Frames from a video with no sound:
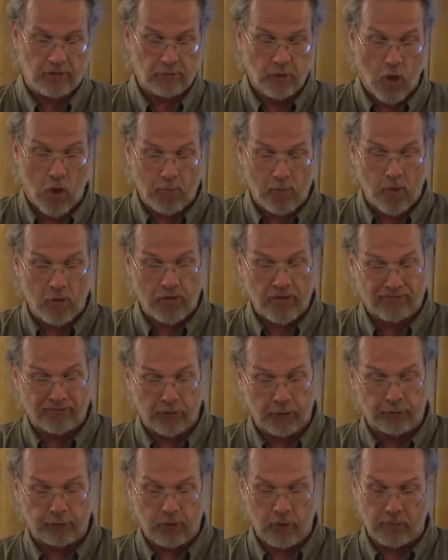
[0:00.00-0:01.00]
Homo, the
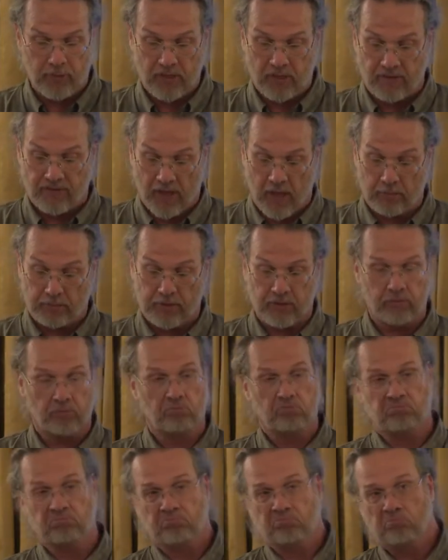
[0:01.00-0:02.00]
first humans developed
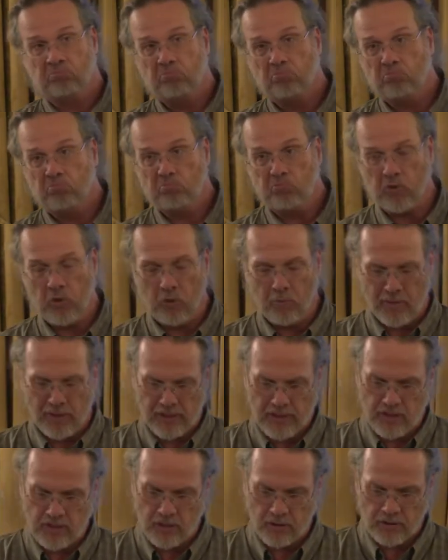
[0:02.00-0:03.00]
2
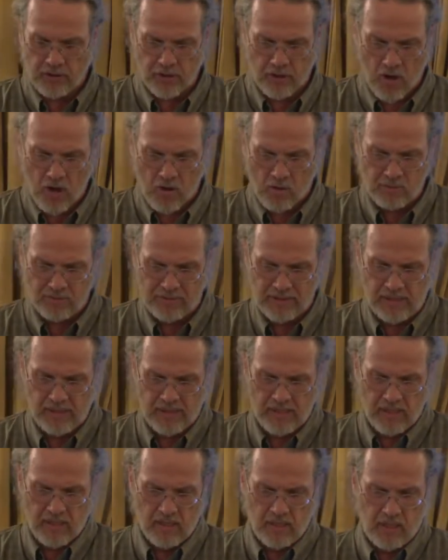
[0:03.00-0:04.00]
million years ago,
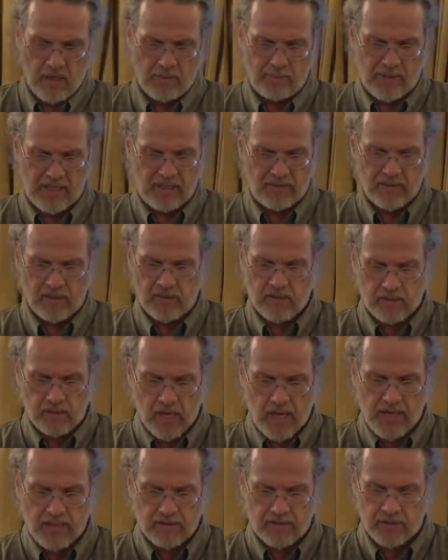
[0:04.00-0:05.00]
a being that
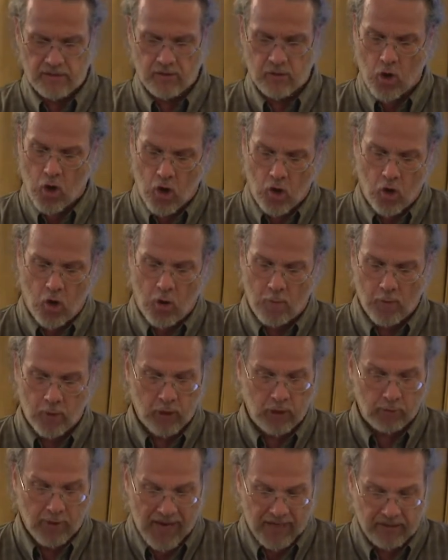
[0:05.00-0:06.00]
scientists call Homo
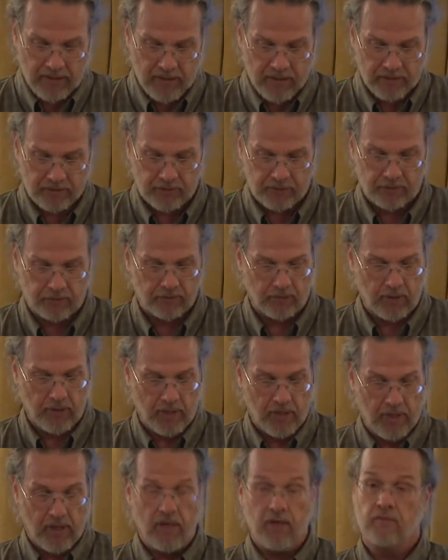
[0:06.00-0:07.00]
erectus.
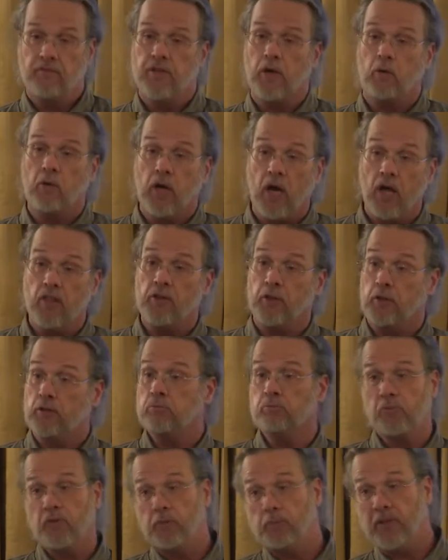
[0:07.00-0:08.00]
There were other
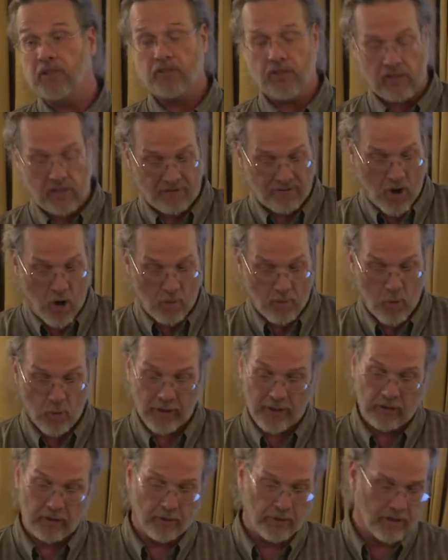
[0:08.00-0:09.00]
species of Homo,
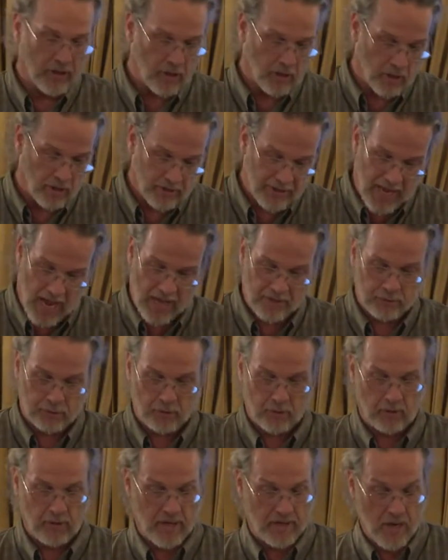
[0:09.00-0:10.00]
including
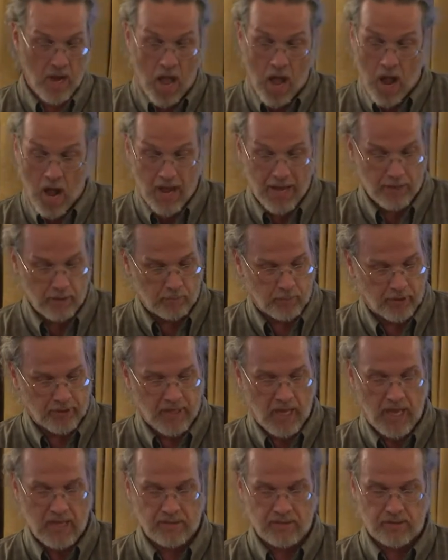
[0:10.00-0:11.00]
Hergaster and
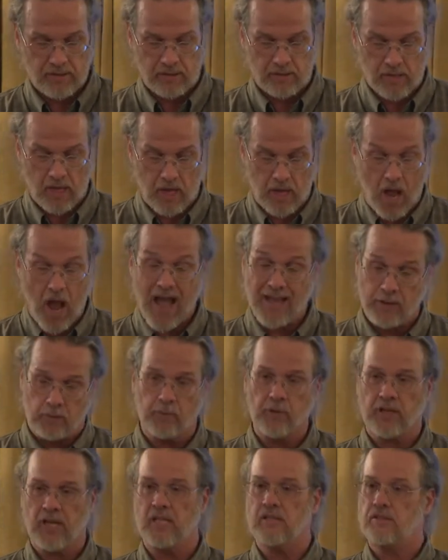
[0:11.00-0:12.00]

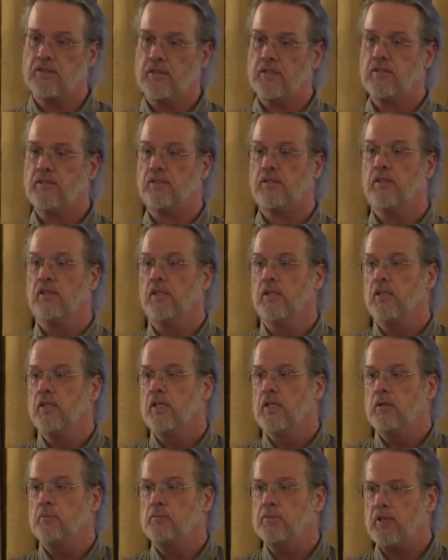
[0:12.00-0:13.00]
Heidelbergensis,
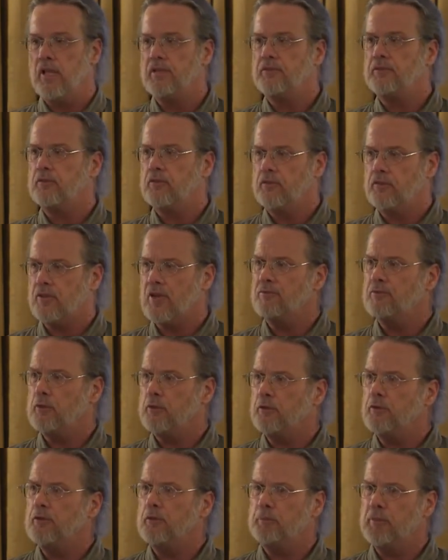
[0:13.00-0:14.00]
plus several
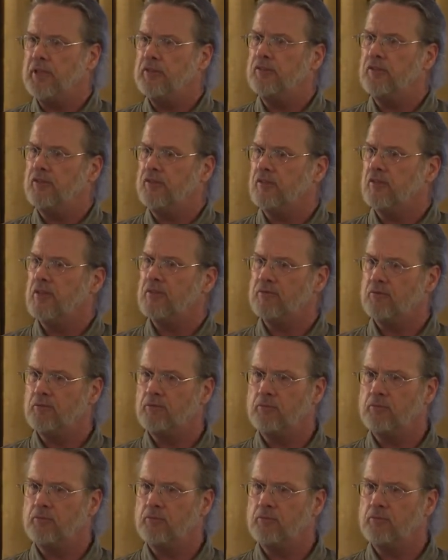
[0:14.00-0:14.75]
species of,